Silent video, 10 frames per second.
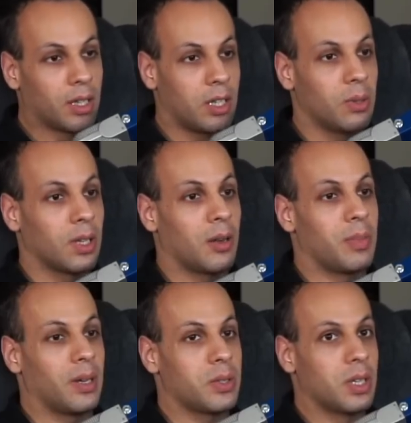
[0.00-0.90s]
Cue alarm
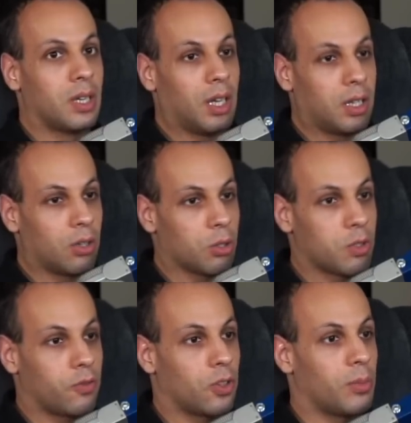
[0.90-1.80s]
bells.
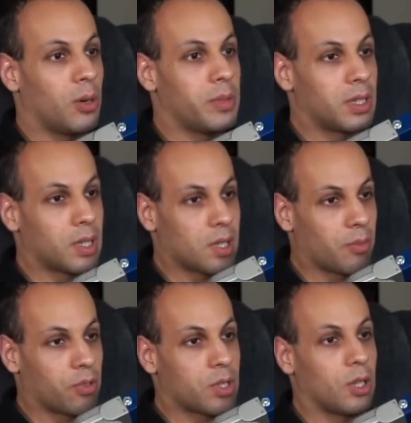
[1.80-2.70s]
Indulging for a moment in the
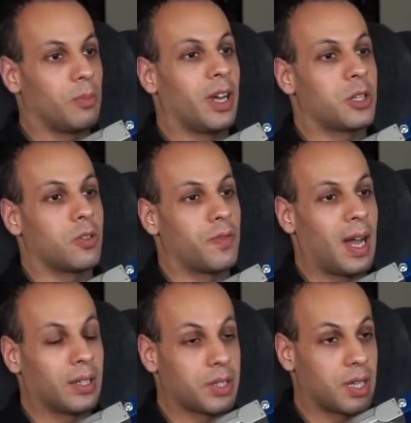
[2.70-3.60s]
slippery slope logical
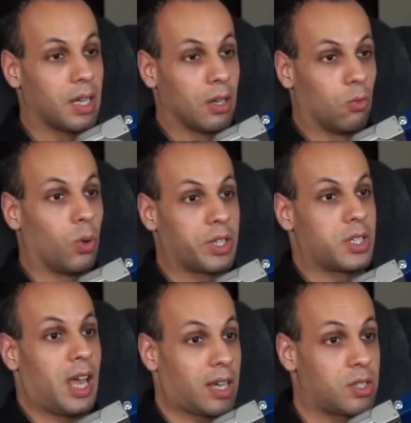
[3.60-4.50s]
fallacy, what's
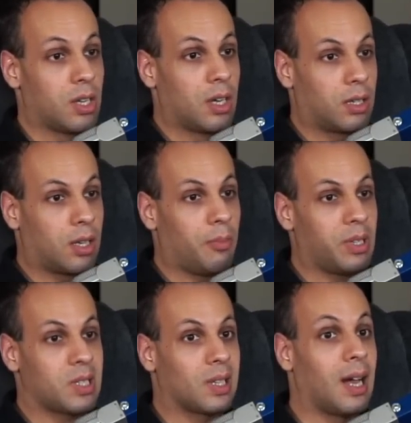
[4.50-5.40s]
next? Could
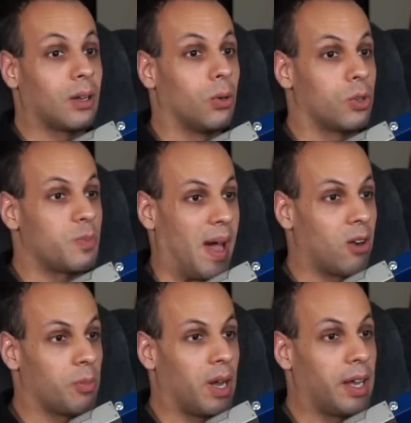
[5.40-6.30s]
companies lock
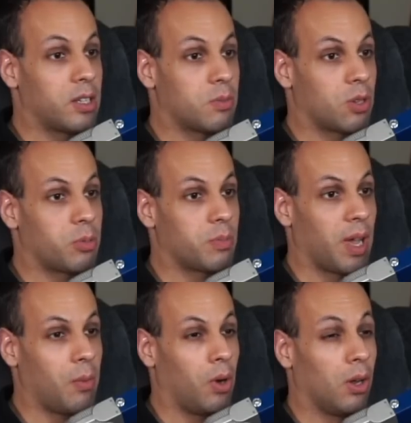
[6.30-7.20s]
horsepower behind a subscription
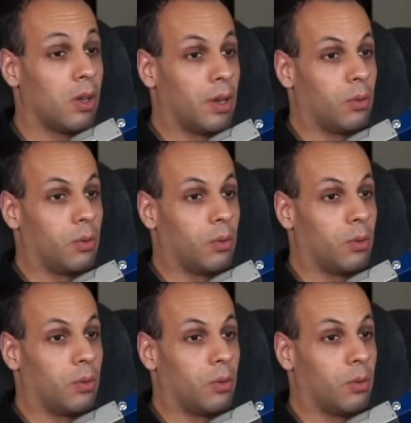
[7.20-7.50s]
paywall?